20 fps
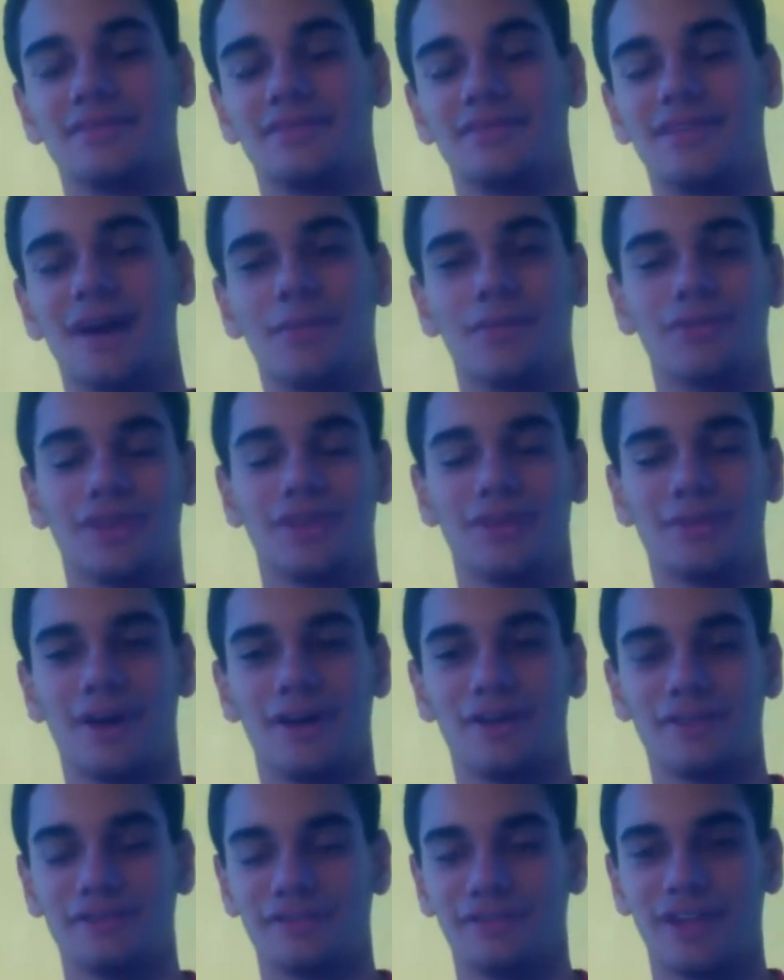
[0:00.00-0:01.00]
double the
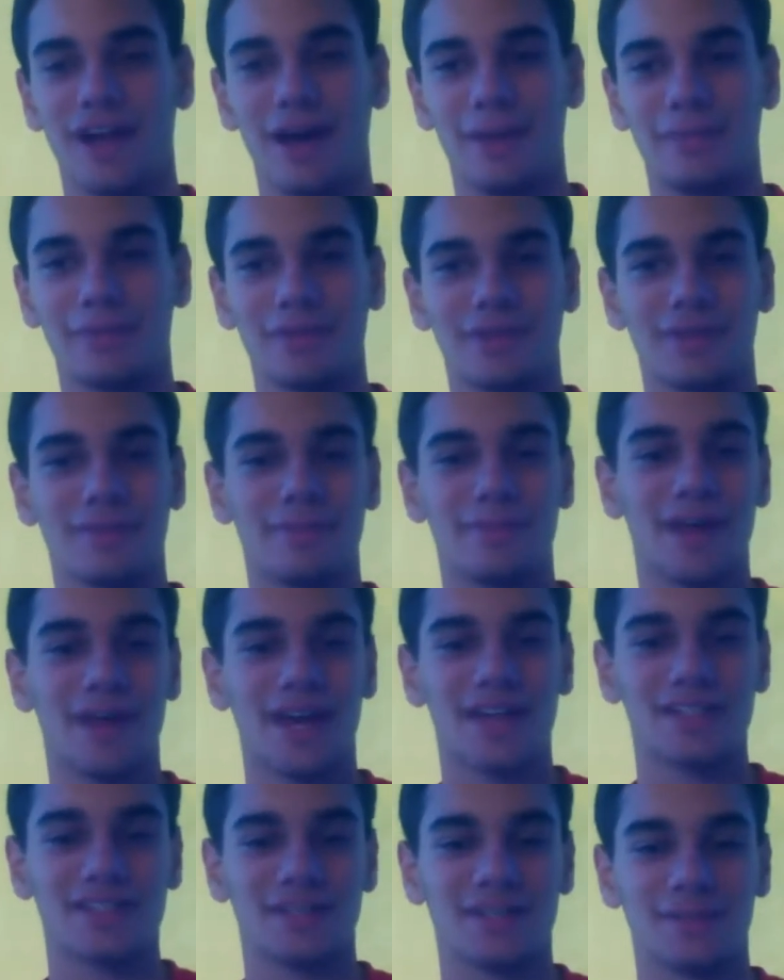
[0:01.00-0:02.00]
amount of flopping that
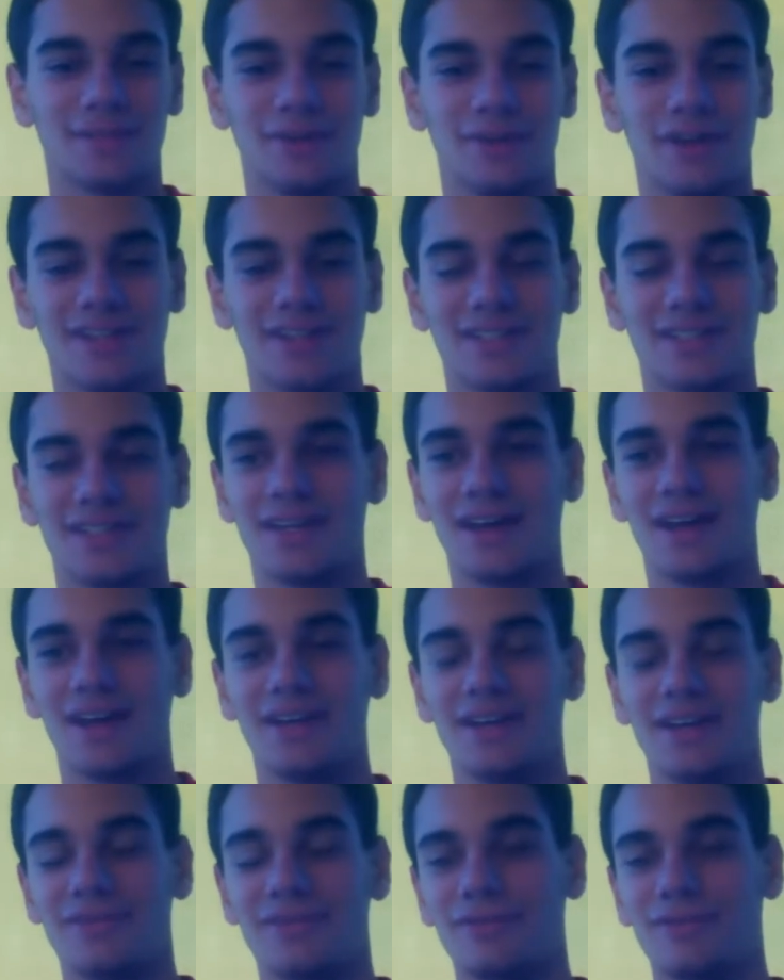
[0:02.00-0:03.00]
basketball has.
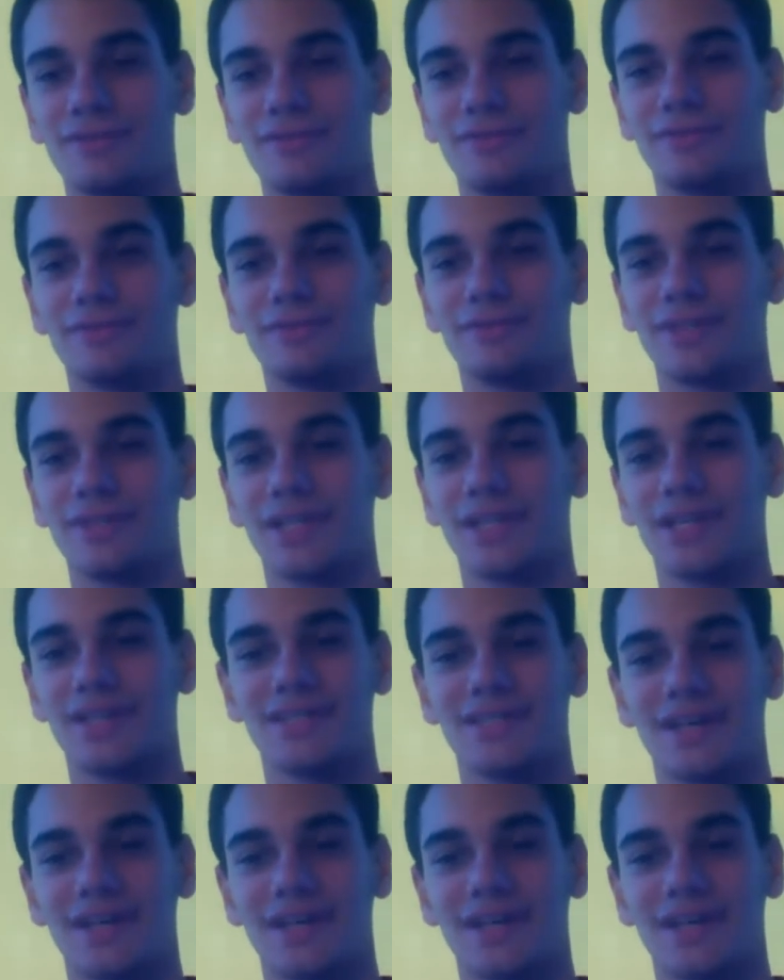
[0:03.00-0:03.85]
I never realized that